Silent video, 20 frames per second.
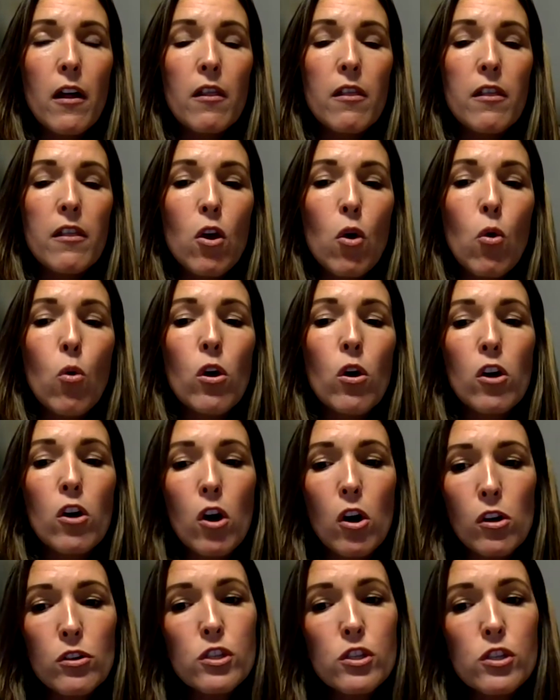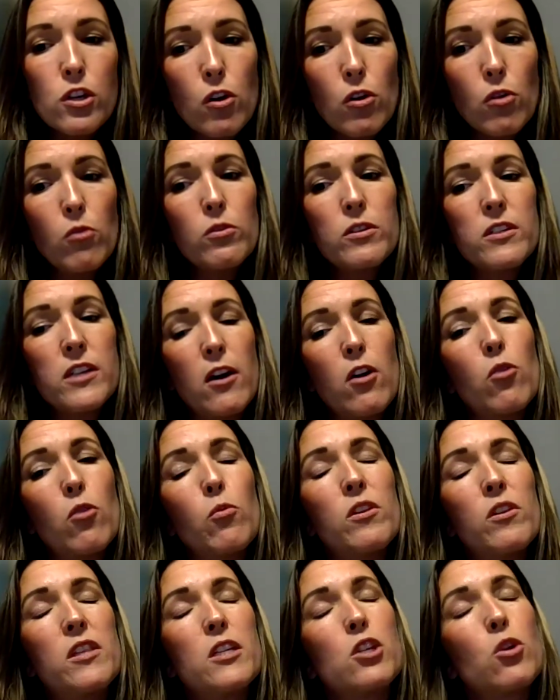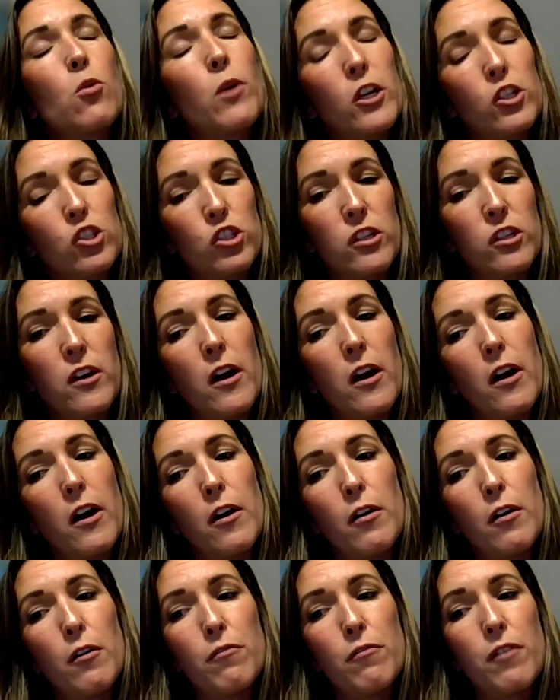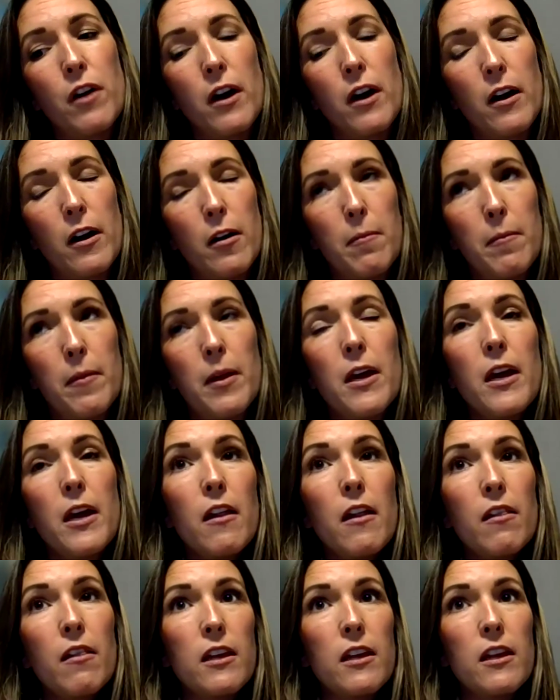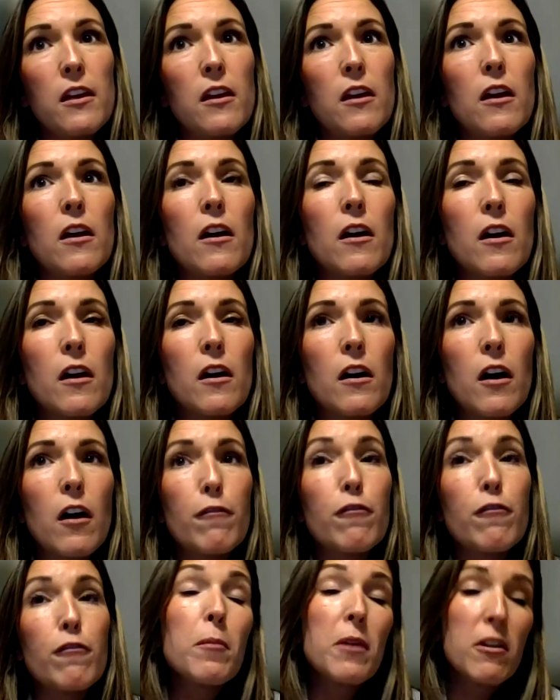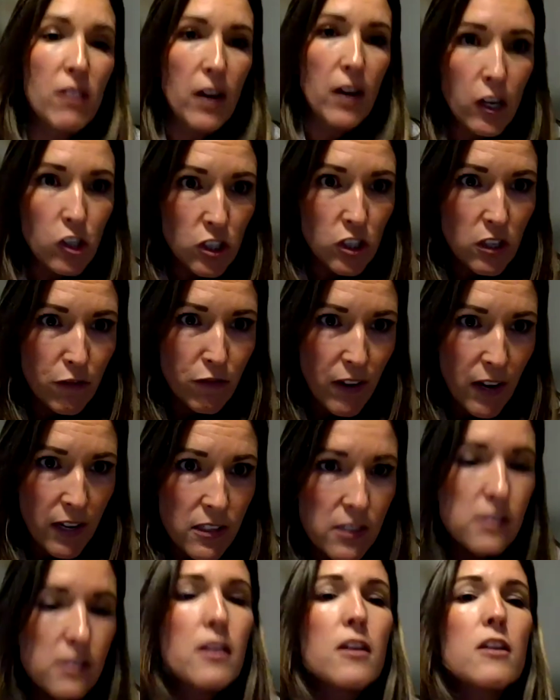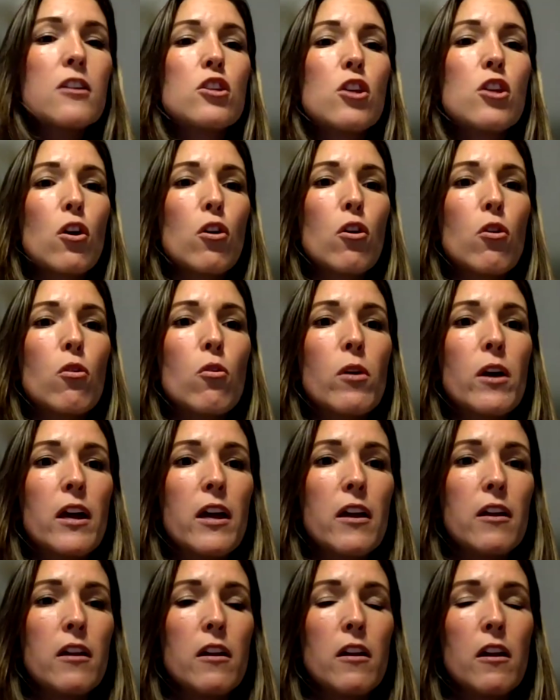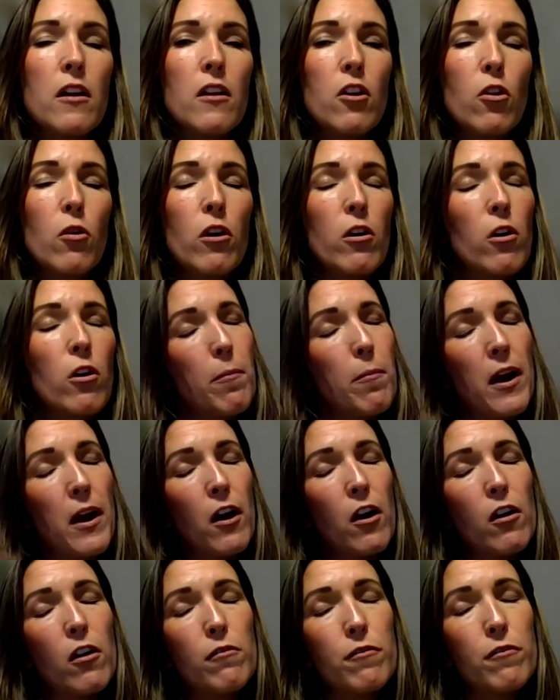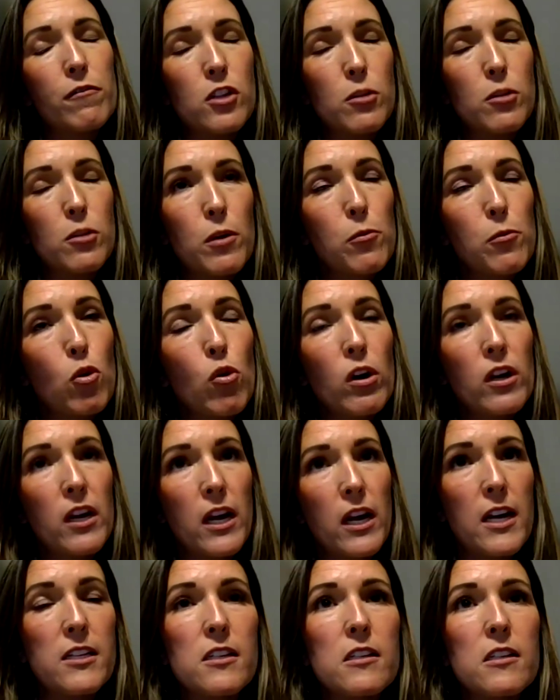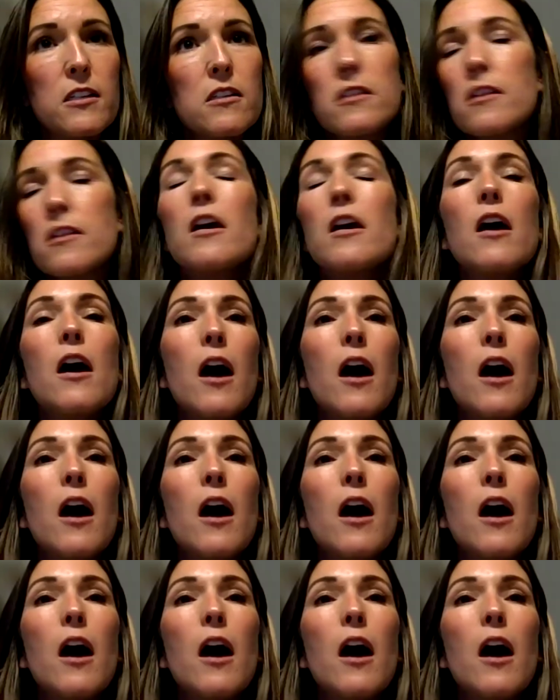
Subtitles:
the court also dealt with this question of the affirmative action defense. So there were a pair of Supreme Court cases